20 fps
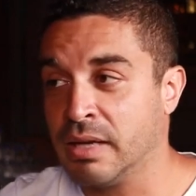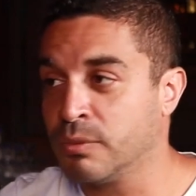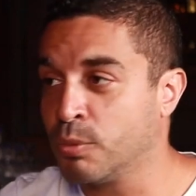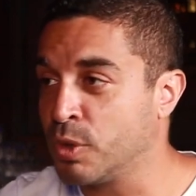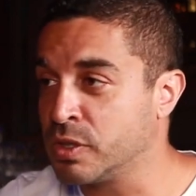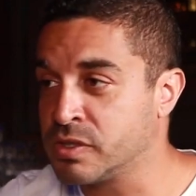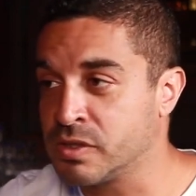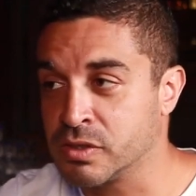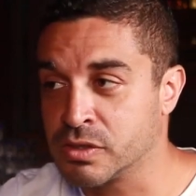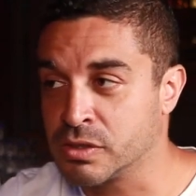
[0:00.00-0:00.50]

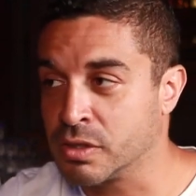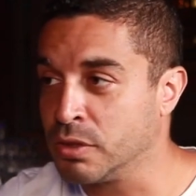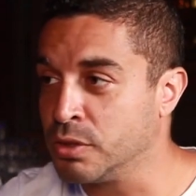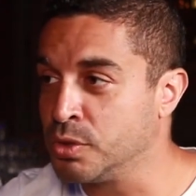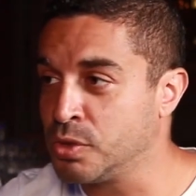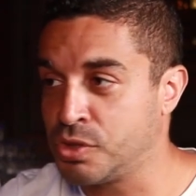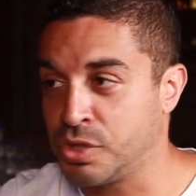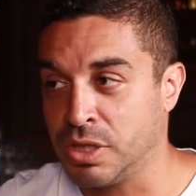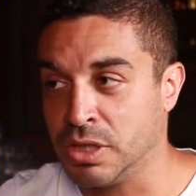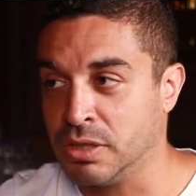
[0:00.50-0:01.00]
what's the
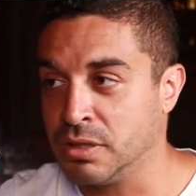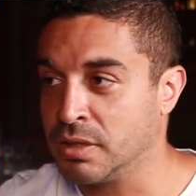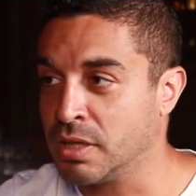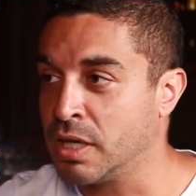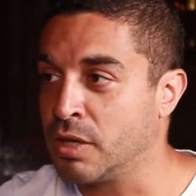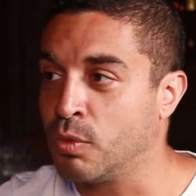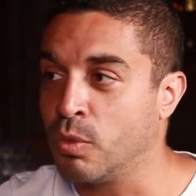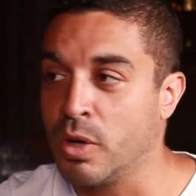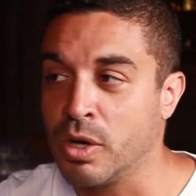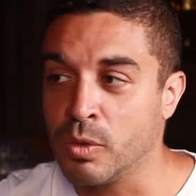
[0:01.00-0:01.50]
solution?
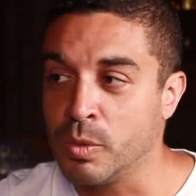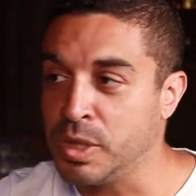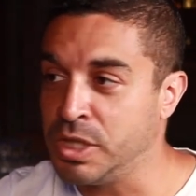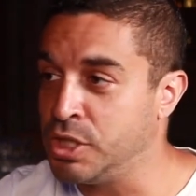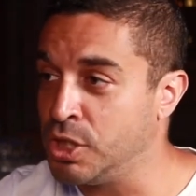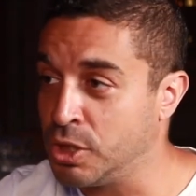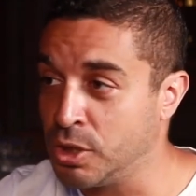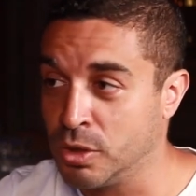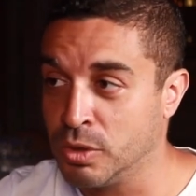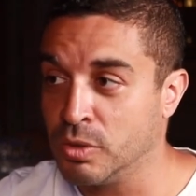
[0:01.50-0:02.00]
What do we
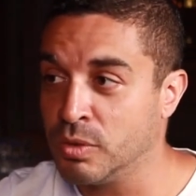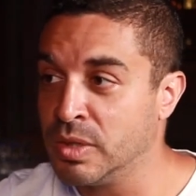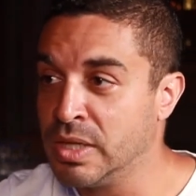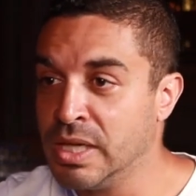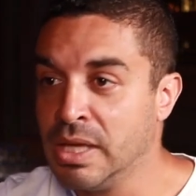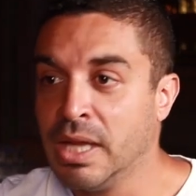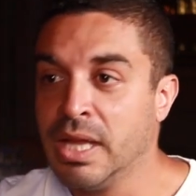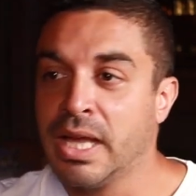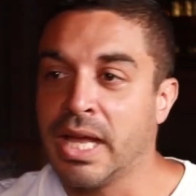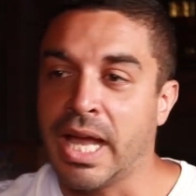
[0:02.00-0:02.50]
do?
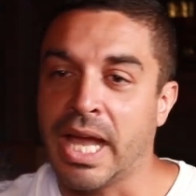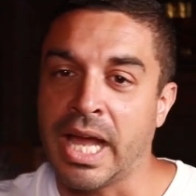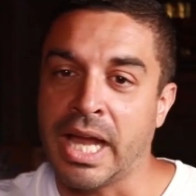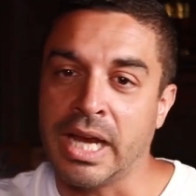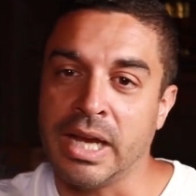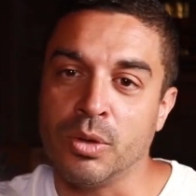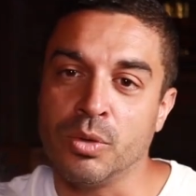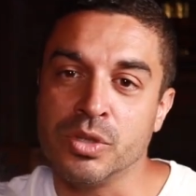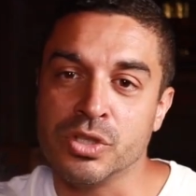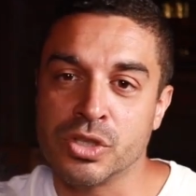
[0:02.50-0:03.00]

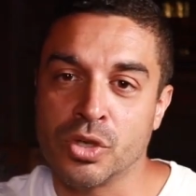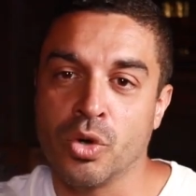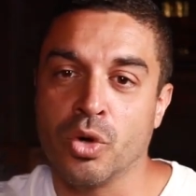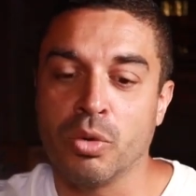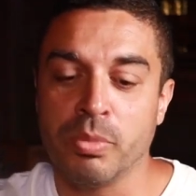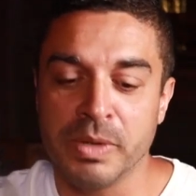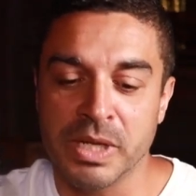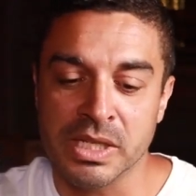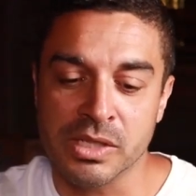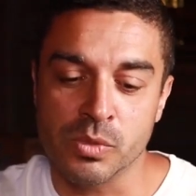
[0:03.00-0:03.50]
And it was
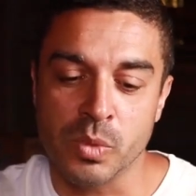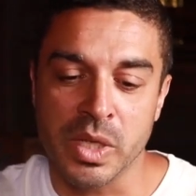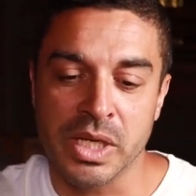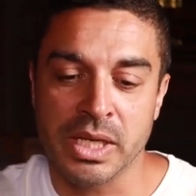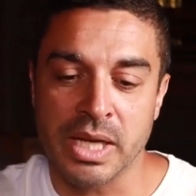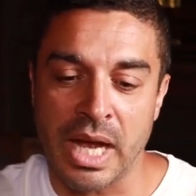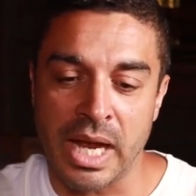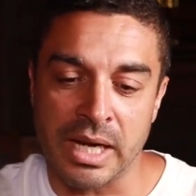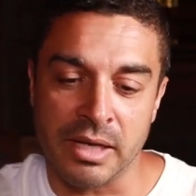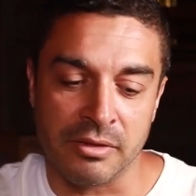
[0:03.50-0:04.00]
cool because we
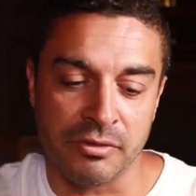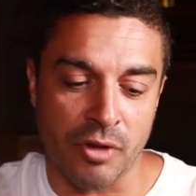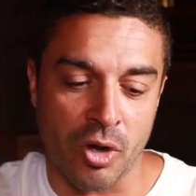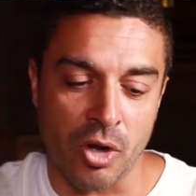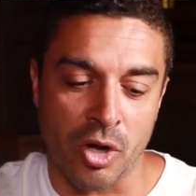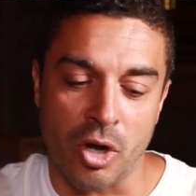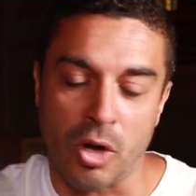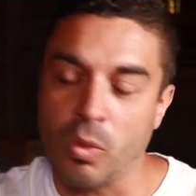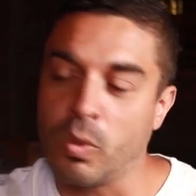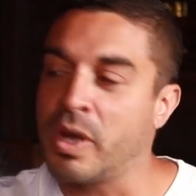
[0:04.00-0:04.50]
kind of
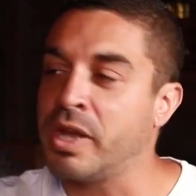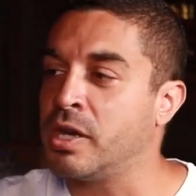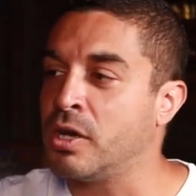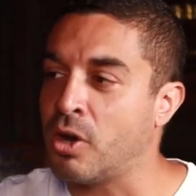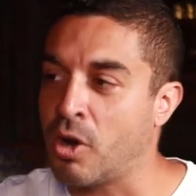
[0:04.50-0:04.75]
all went in